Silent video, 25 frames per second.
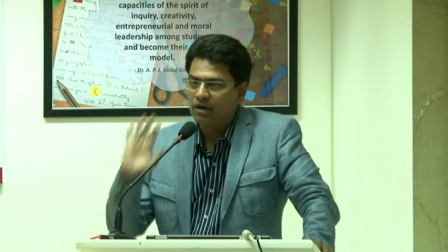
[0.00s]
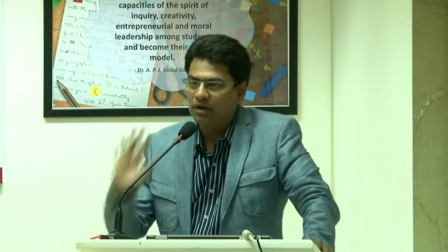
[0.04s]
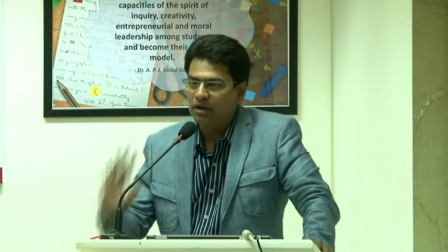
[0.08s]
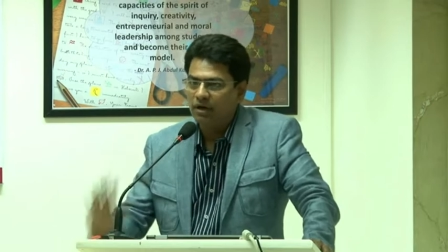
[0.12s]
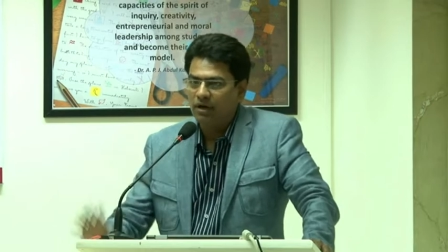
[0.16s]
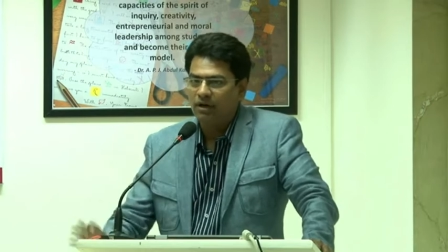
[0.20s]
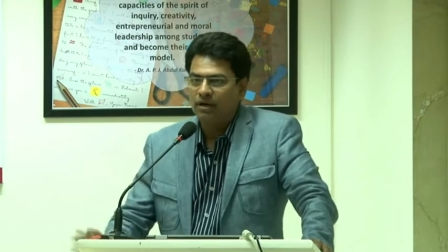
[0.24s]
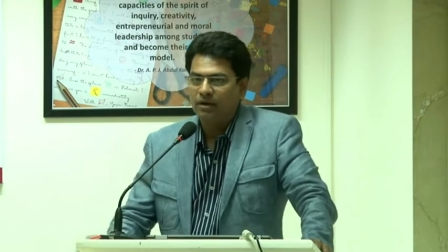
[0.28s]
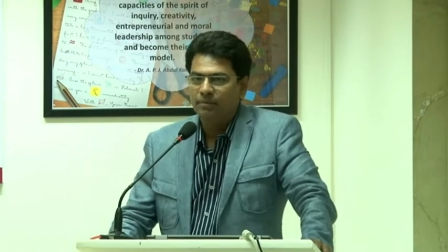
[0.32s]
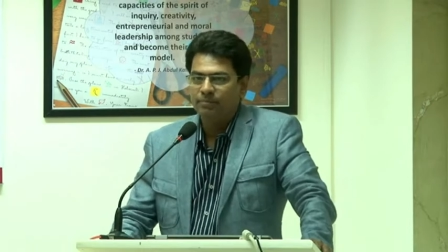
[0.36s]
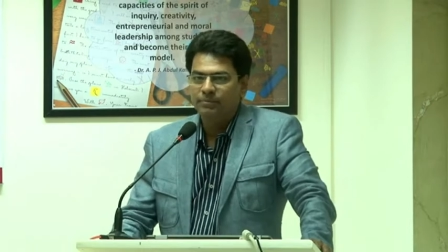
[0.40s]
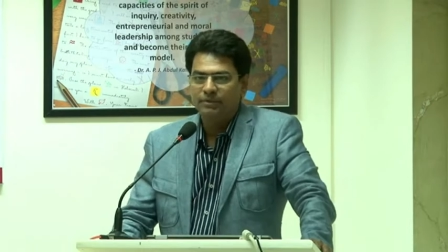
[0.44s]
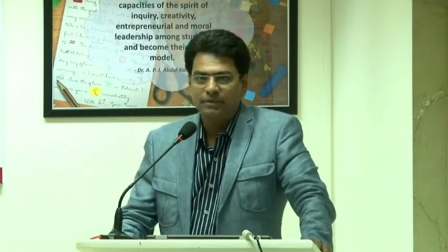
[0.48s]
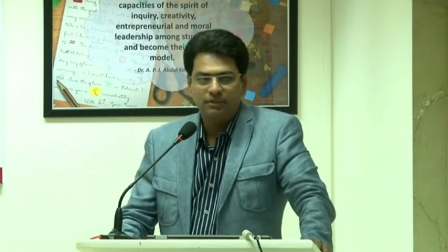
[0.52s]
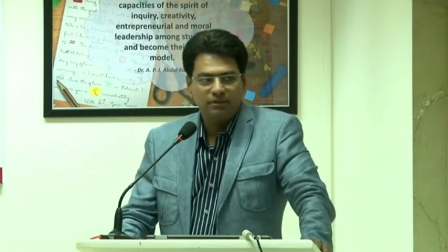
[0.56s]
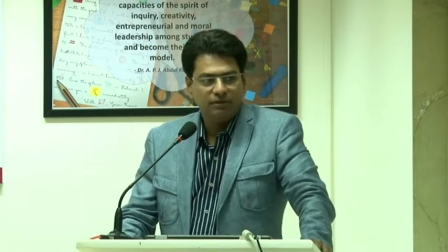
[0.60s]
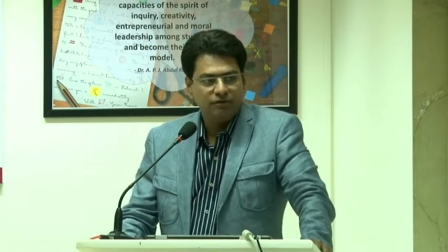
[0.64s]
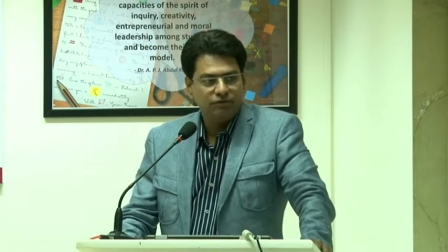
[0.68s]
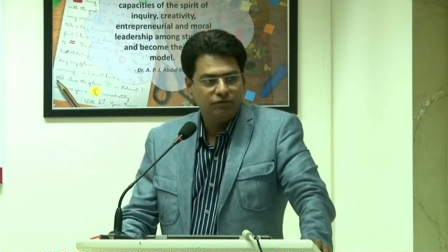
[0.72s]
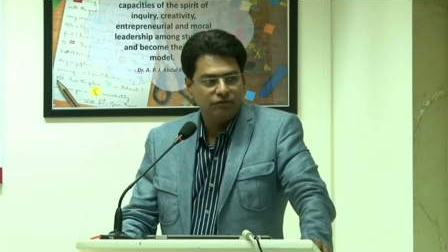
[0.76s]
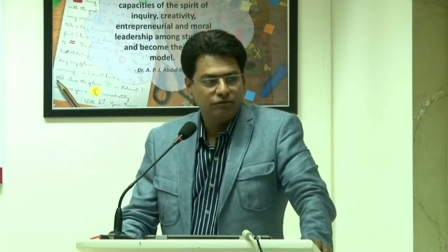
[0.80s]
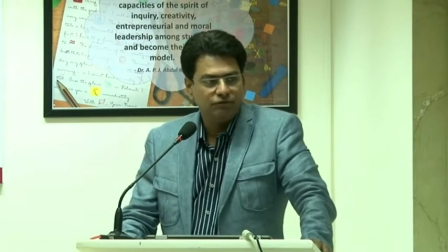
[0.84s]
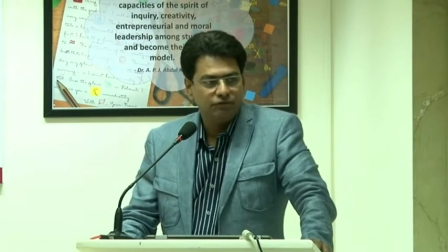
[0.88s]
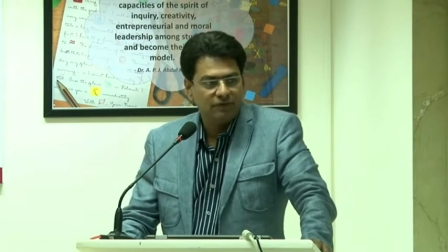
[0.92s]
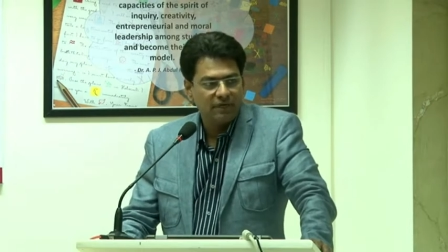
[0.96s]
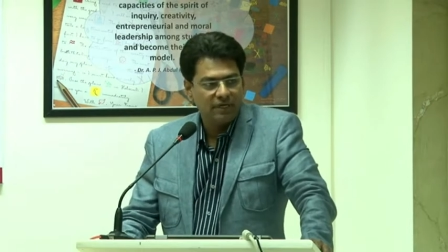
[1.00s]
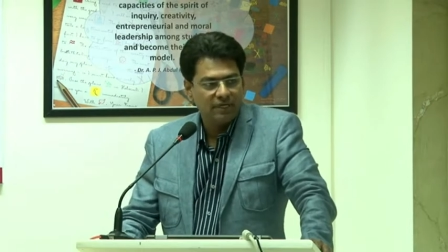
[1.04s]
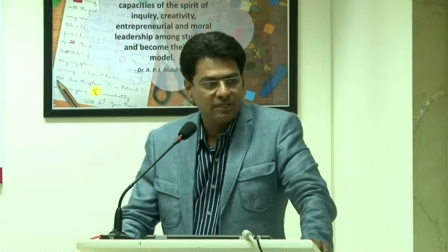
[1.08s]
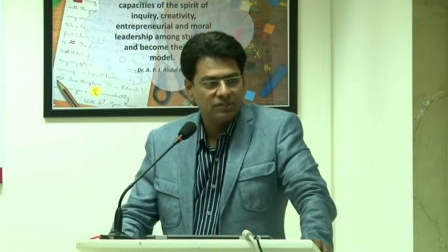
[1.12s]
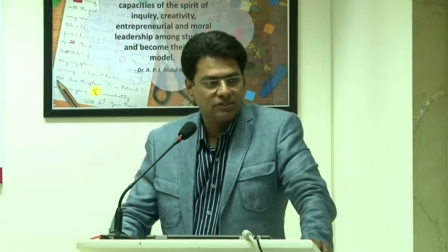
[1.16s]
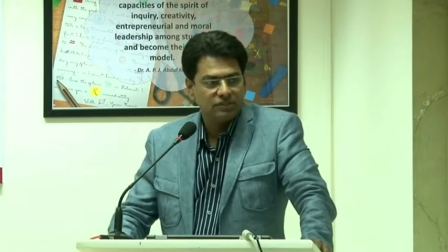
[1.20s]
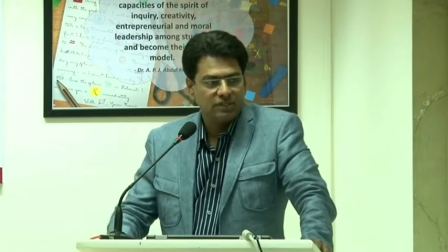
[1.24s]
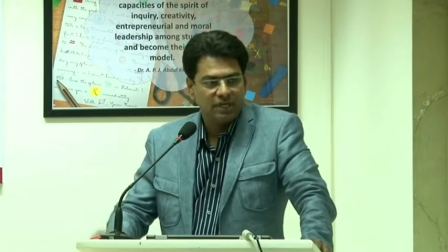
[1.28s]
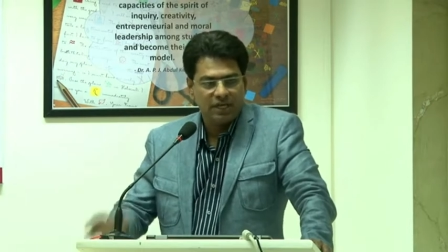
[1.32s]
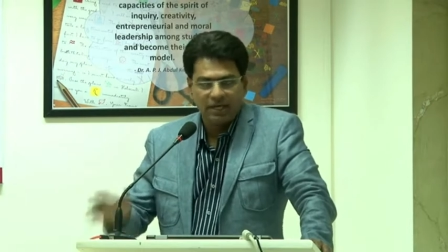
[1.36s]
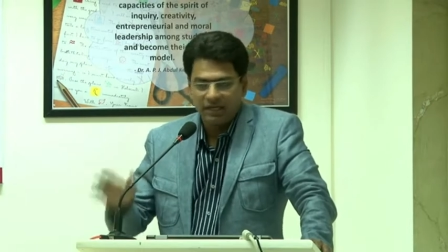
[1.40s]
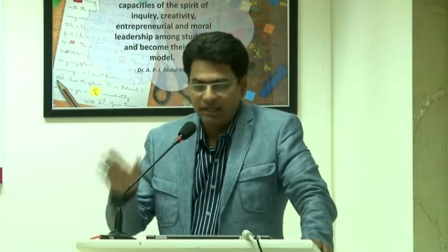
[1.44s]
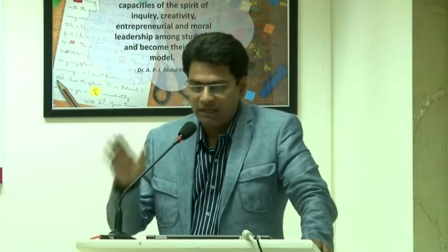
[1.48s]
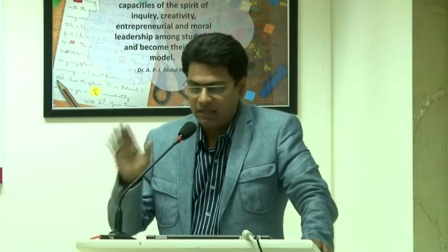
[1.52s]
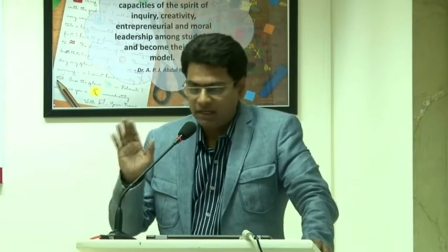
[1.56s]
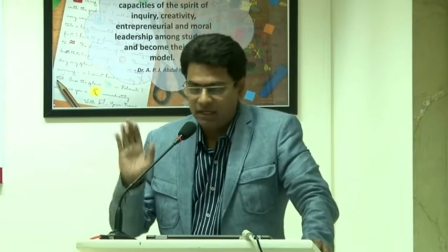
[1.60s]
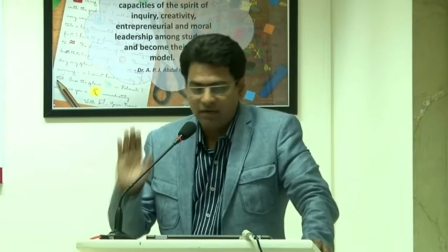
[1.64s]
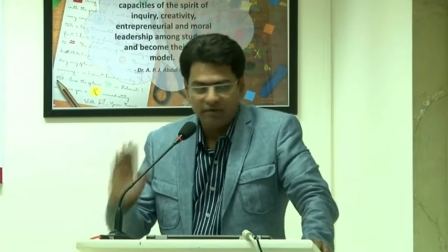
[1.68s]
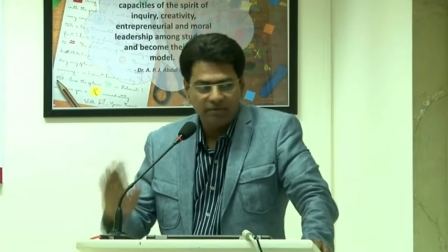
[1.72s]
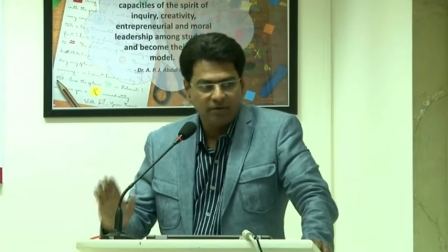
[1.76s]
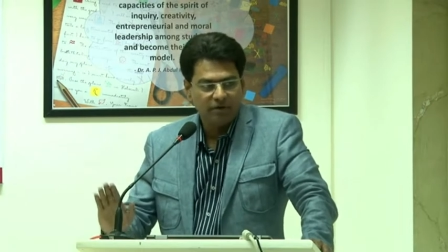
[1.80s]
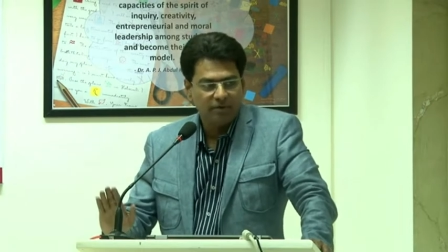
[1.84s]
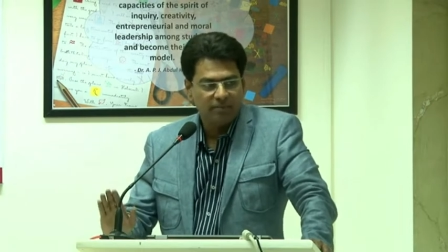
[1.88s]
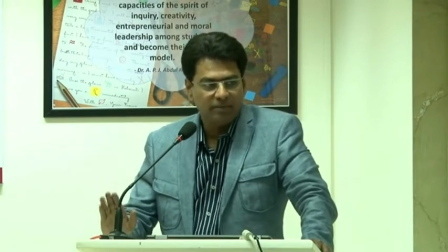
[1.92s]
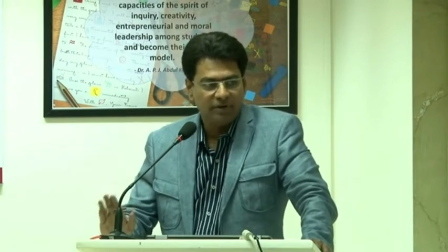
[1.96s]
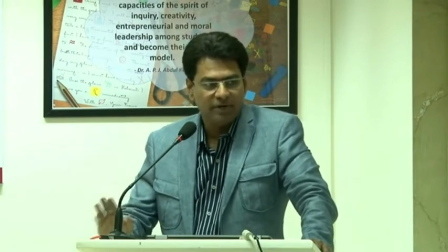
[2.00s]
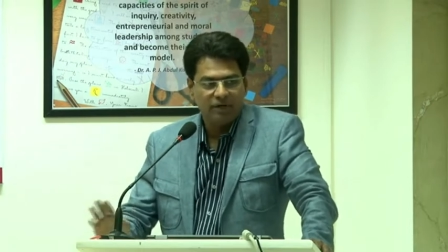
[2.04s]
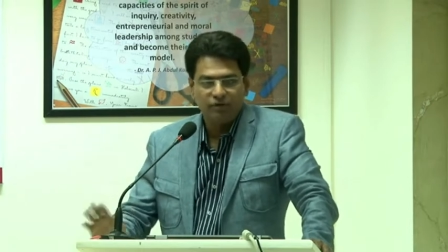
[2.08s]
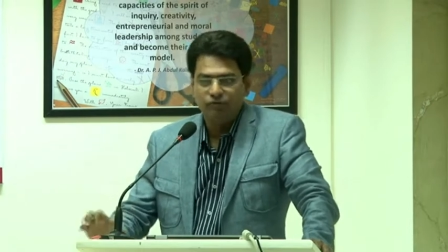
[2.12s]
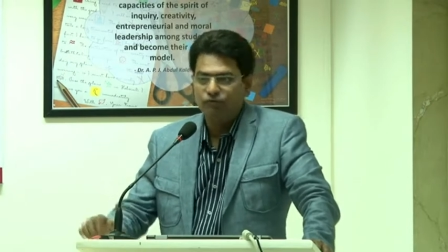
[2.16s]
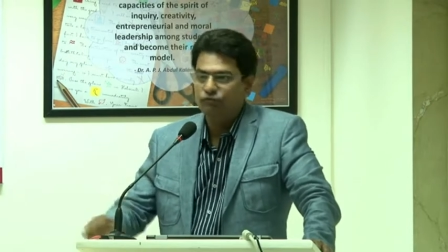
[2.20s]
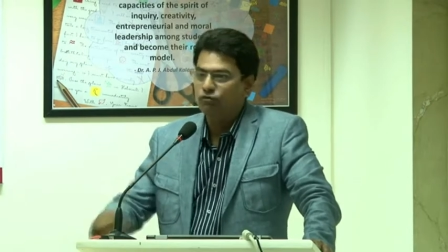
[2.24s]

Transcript: corrupt face and government